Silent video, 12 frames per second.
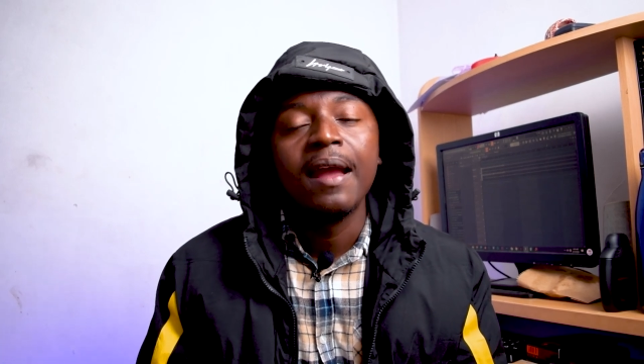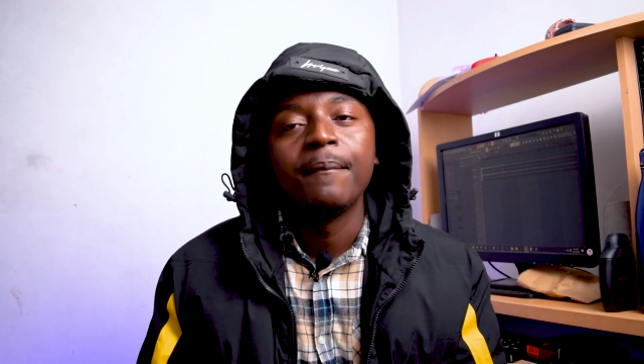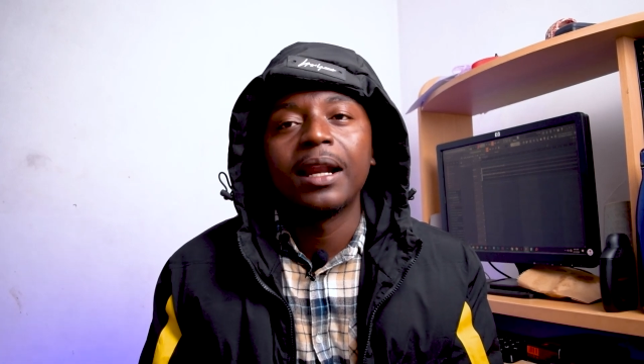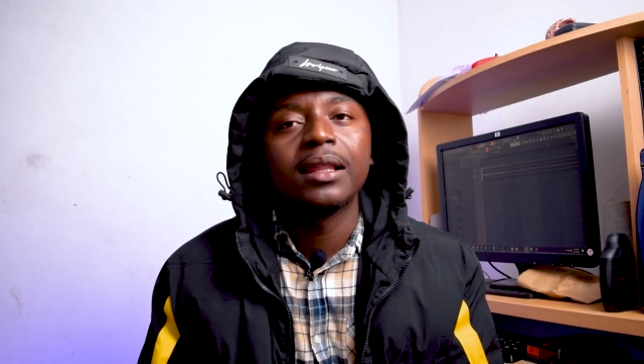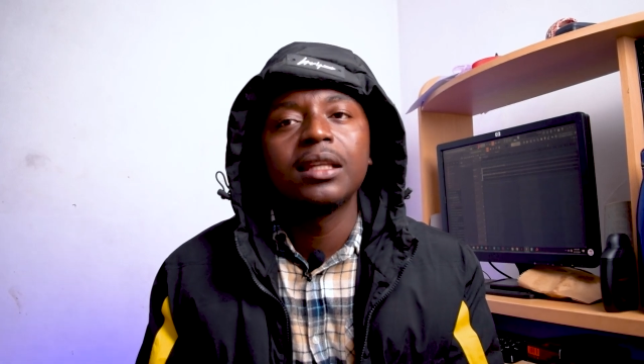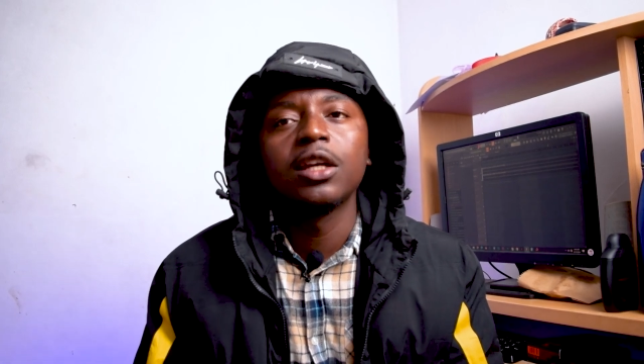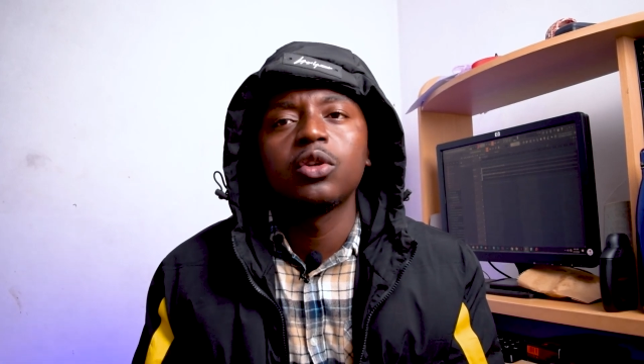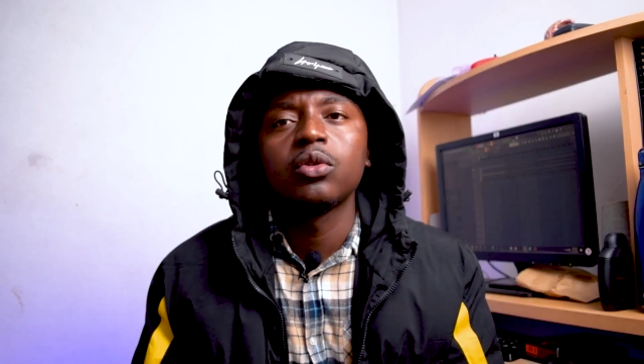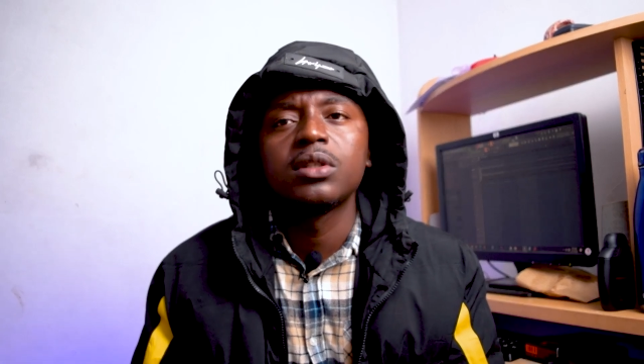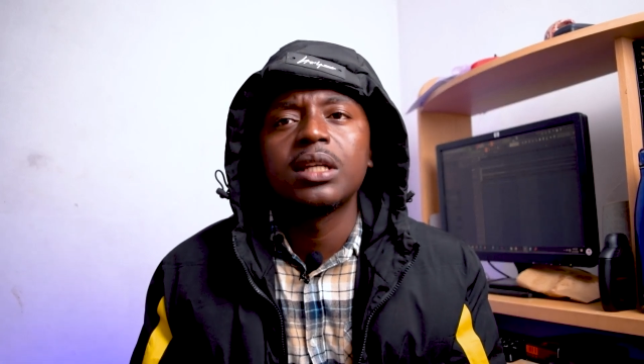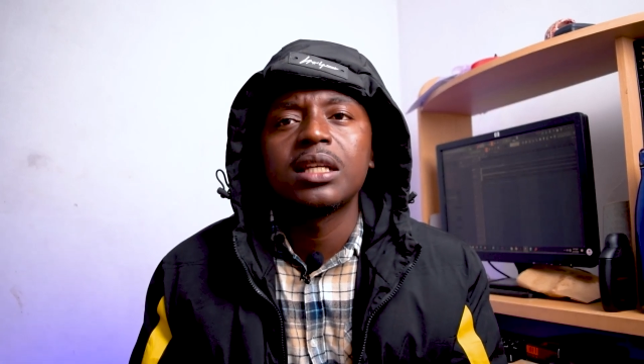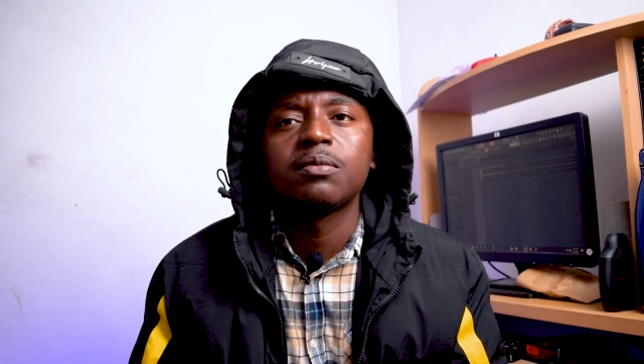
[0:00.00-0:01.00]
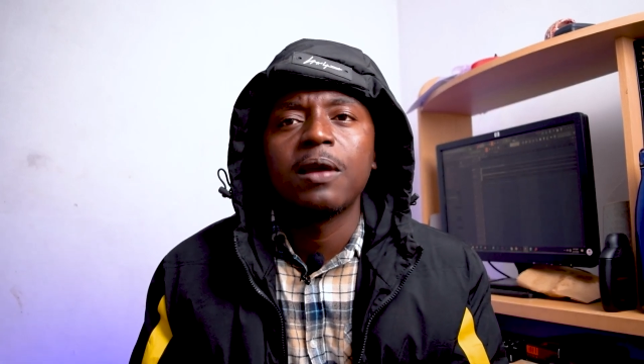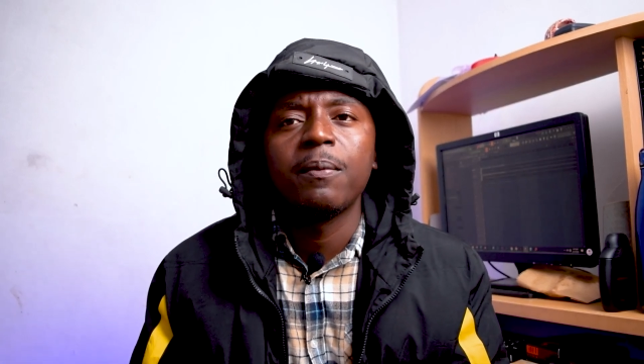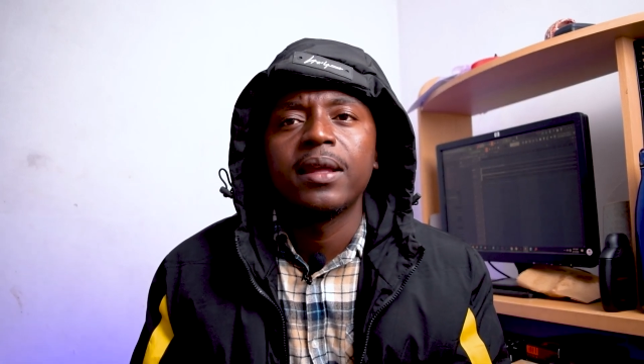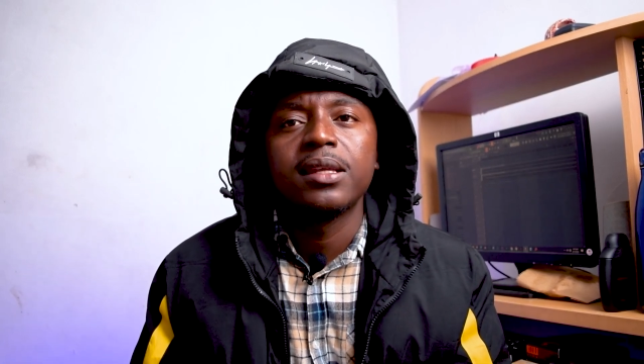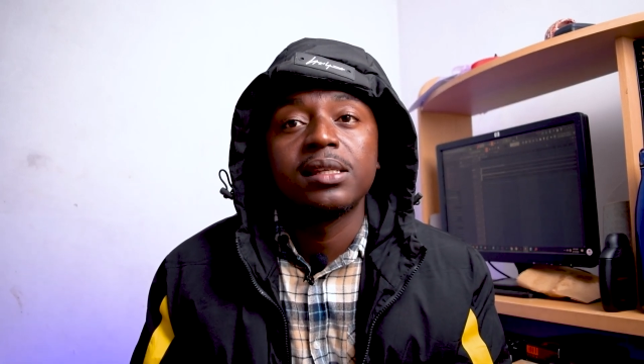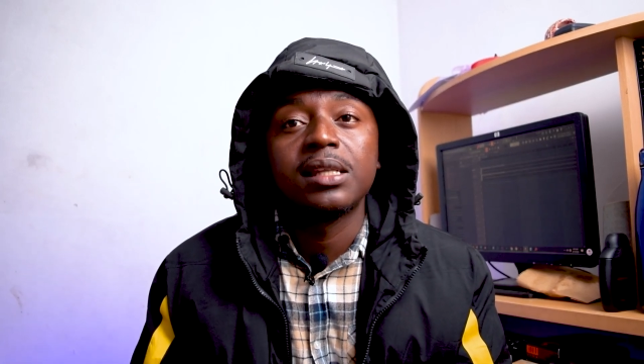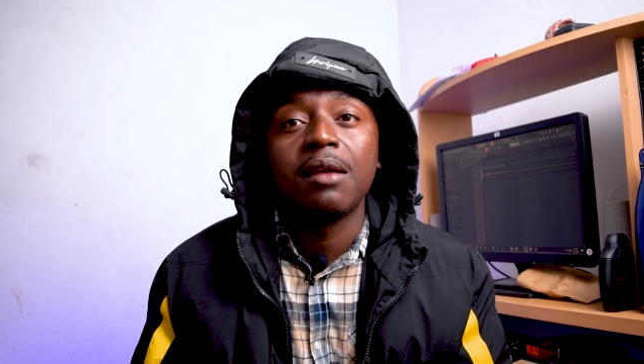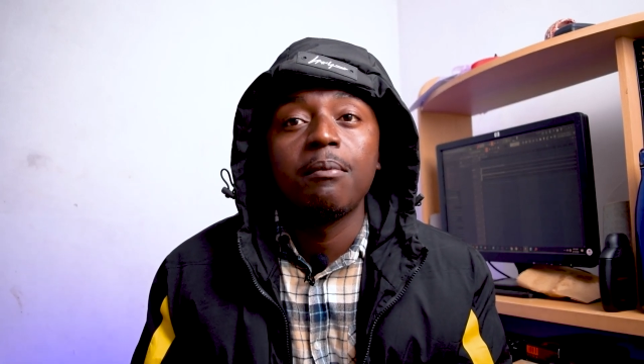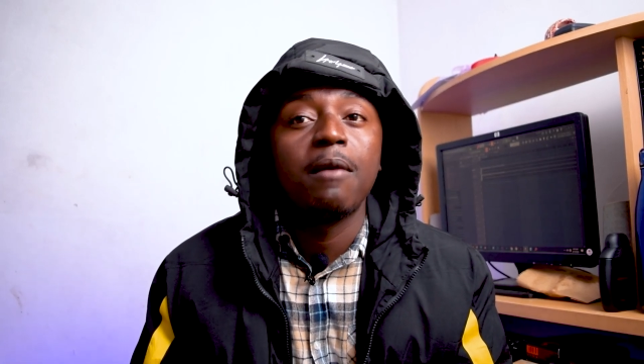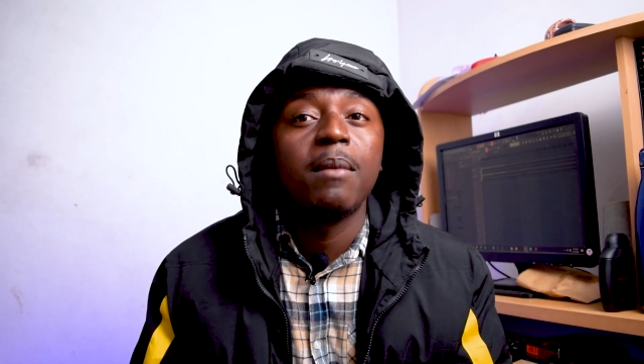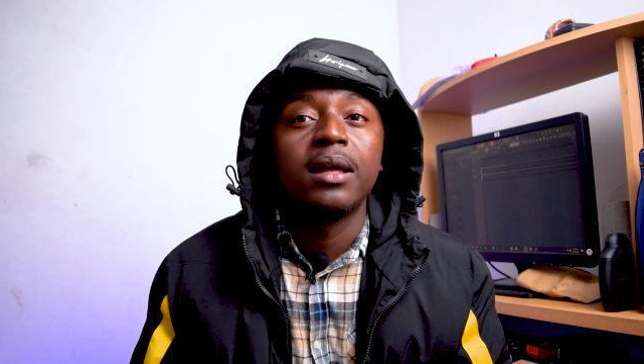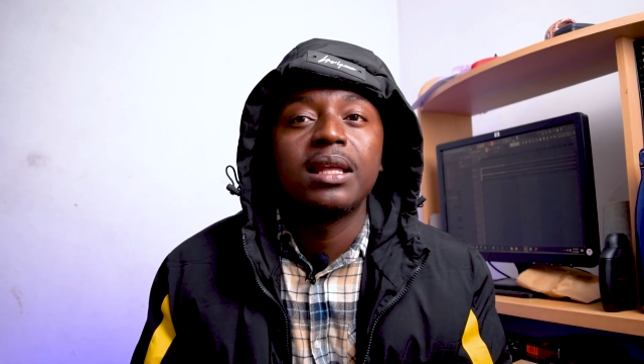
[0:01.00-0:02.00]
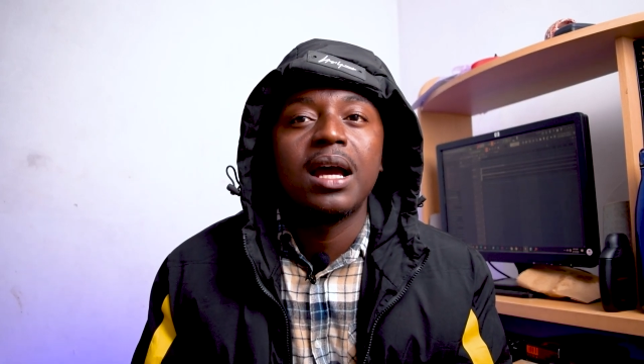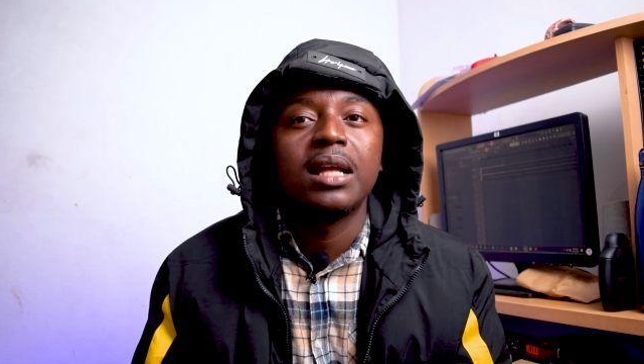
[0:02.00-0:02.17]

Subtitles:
But I think it was just my mother's time. My mother